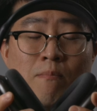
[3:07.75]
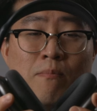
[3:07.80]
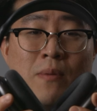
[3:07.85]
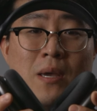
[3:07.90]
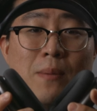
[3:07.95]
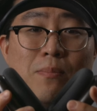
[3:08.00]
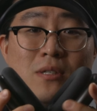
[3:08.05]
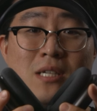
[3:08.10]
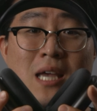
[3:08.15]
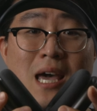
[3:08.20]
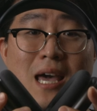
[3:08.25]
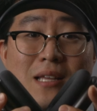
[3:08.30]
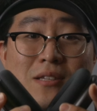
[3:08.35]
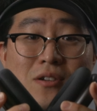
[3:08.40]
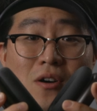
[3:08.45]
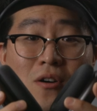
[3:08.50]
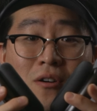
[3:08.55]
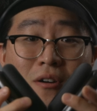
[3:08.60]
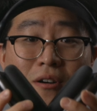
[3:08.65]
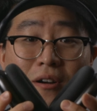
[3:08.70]
people's
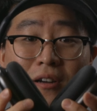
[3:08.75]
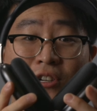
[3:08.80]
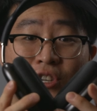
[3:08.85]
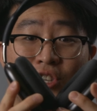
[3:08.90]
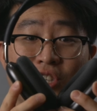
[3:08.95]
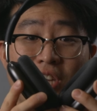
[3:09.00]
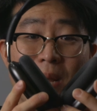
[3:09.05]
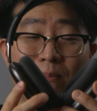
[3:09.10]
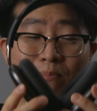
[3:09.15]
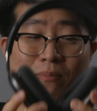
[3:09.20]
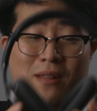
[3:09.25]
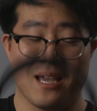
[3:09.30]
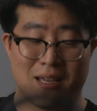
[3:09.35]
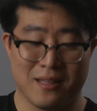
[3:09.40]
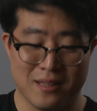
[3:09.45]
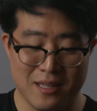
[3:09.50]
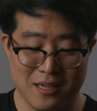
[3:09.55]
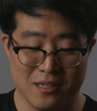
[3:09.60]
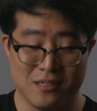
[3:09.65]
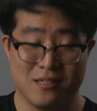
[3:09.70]
heads aren't shaped
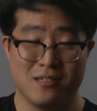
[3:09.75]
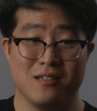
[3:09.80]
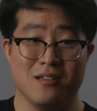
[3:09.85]
like this.